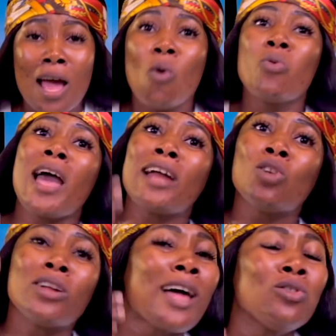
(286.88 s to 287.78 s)
We are
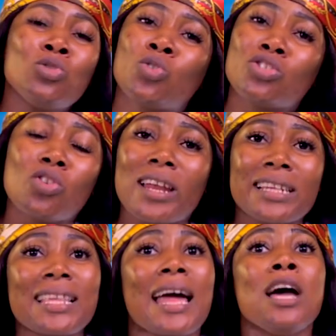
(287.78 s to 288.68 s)
not. I not just dey
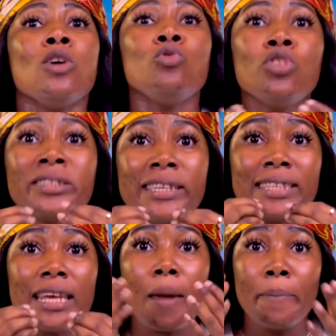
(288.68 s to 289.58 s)
understand. You know, she
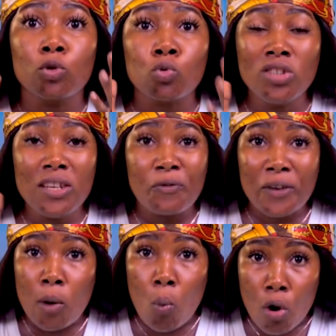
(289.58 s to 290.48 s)
said they be two
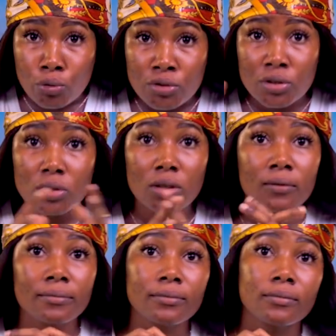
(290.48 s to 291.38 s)
different words.
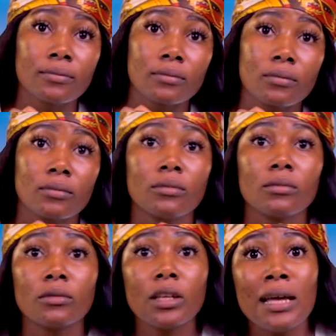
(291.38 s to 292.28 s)

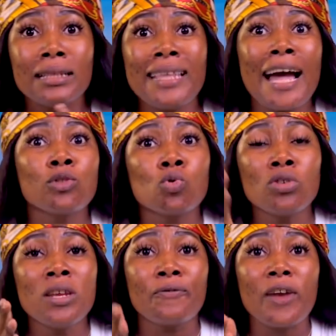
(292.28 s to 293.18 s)
There are
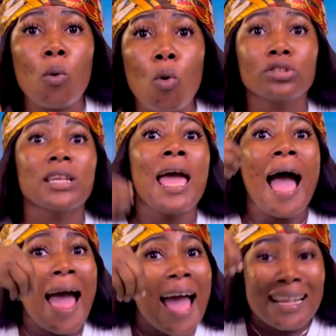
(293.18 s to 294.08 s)
two different words.
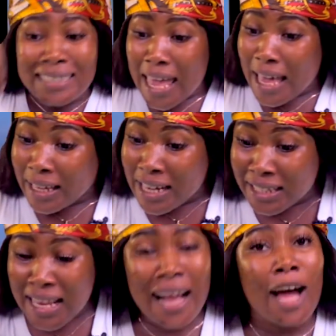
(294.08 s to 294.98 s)
As a
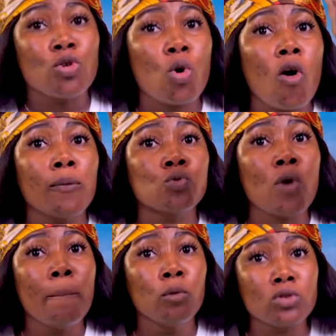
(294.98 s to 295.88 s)
Christian cannot come to
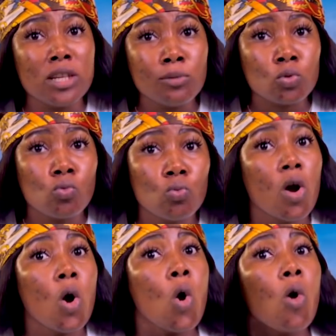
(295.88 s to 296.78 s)
a Muslim school
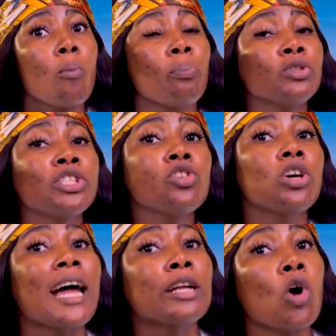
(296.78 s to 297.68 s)
putting
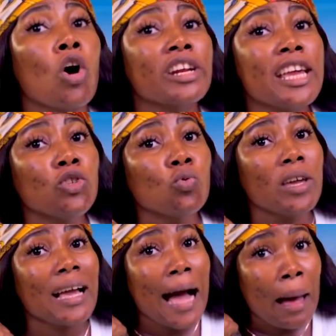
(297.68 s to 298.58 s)
on an orange
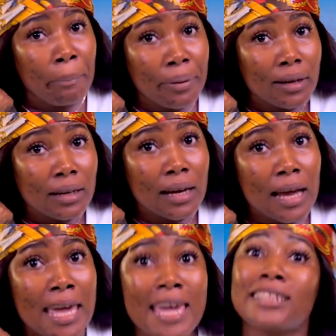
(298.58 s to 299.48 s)
wig cap,
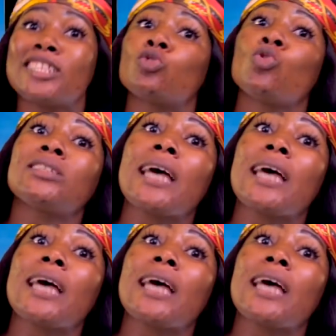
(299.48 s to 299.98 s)
it is not